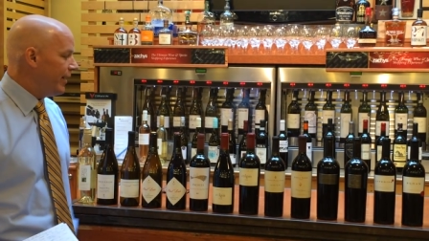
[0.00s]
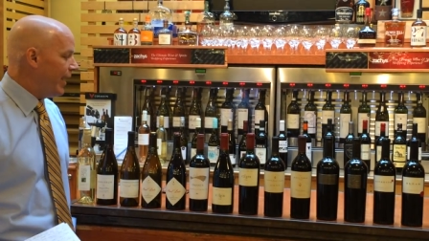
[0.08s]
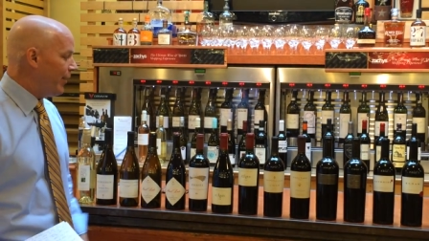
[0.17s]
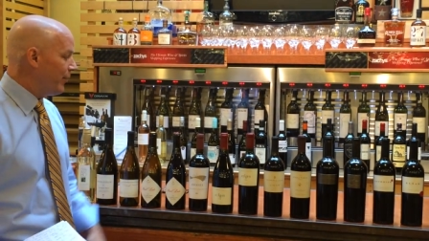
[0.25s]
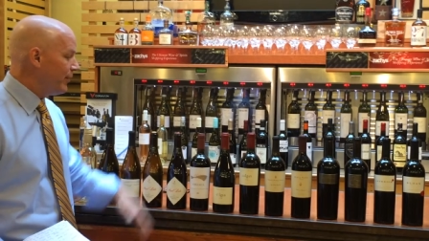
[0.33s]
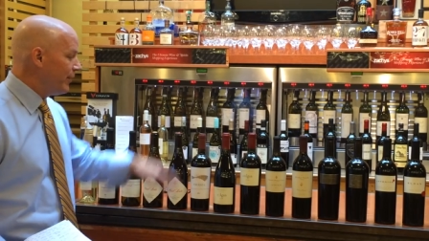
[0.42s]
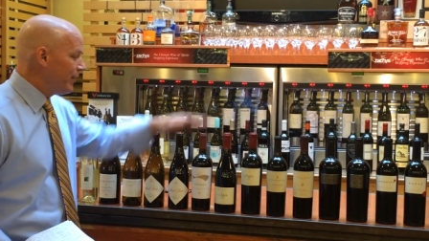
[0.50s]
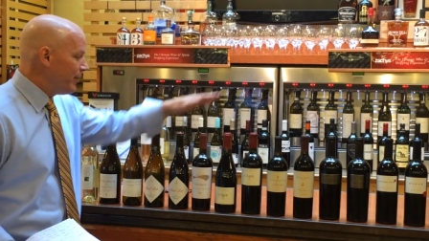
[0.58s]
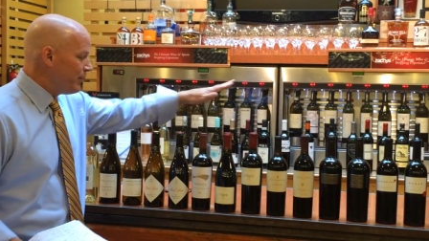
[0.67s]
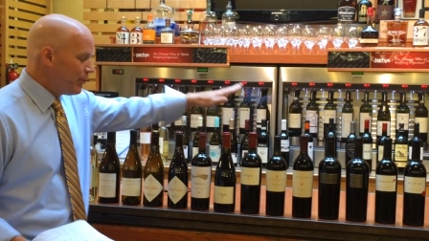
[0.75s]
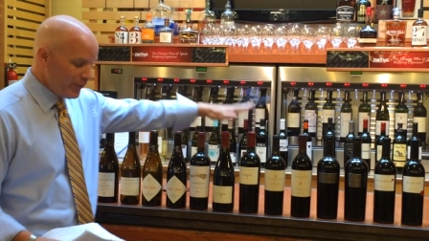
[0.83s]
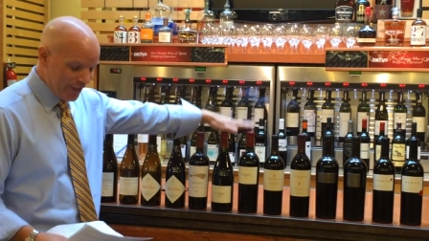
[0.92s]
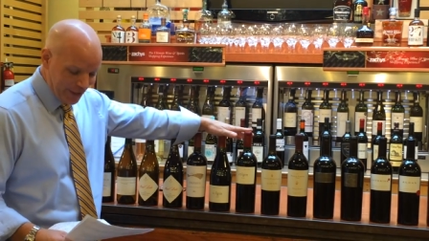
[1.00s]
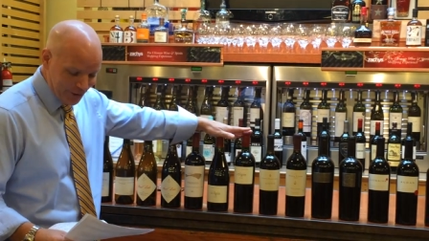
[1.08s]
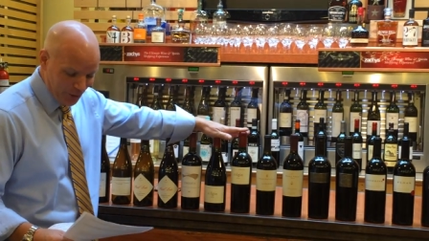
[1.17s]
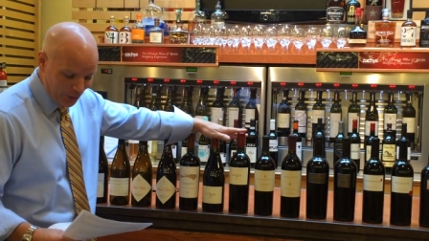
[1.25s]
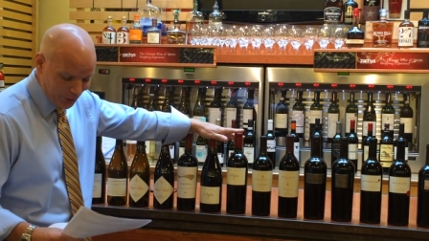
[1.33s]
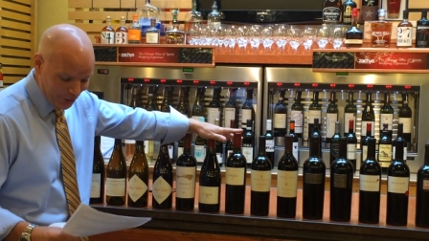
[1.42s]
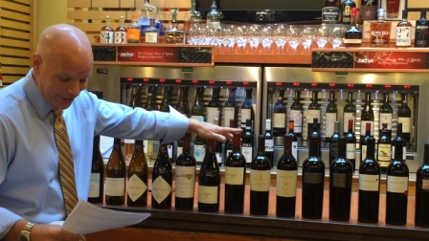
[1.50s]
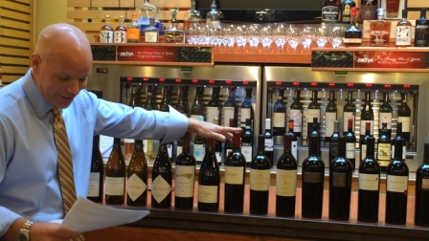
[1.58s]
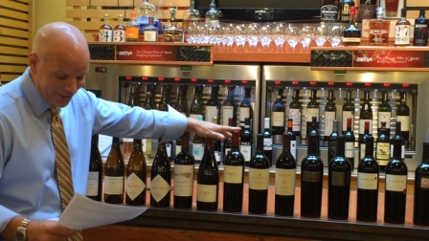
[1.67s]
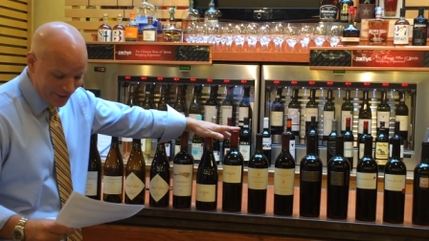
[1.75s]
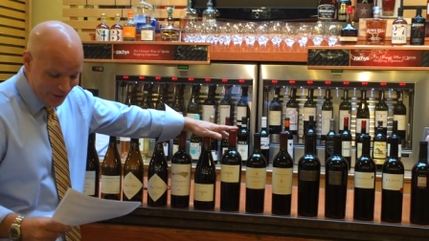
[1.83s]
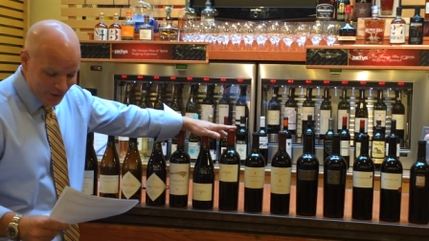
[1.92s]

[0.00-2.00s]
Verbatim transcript: Now, moving on to Colgin.